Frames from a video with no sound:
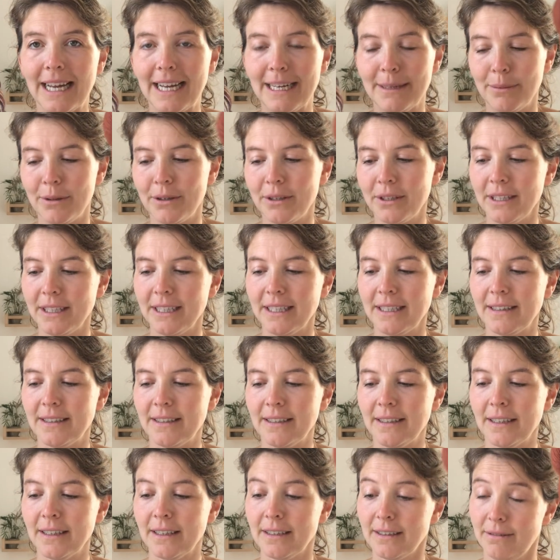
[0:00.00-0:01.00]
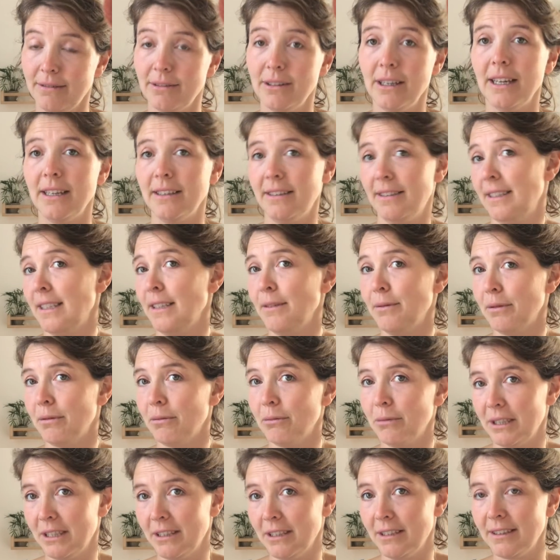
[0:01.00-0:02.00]
I bought it at Stephen
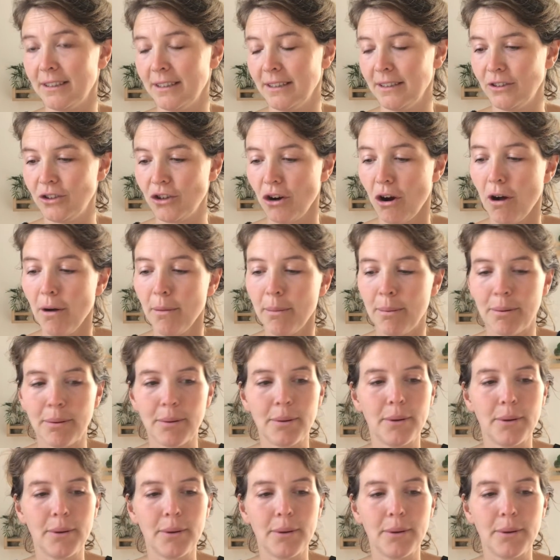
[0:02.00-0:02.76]
West's shop,